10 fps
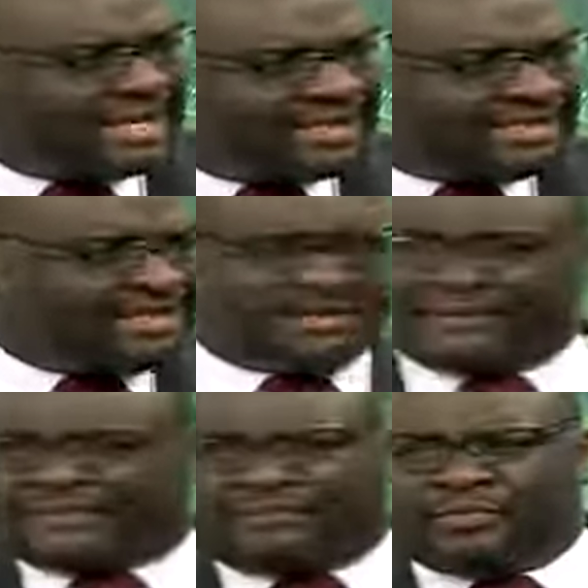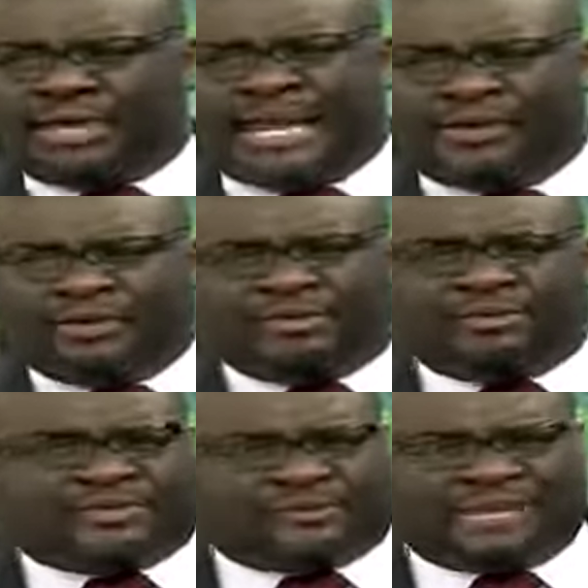Listen, when I go to
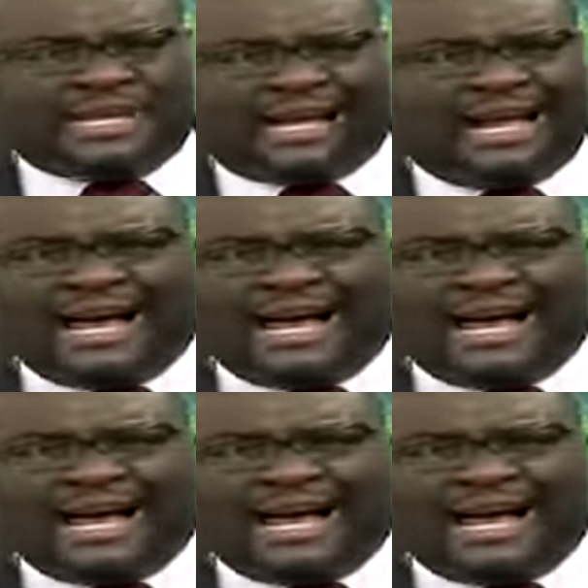speak,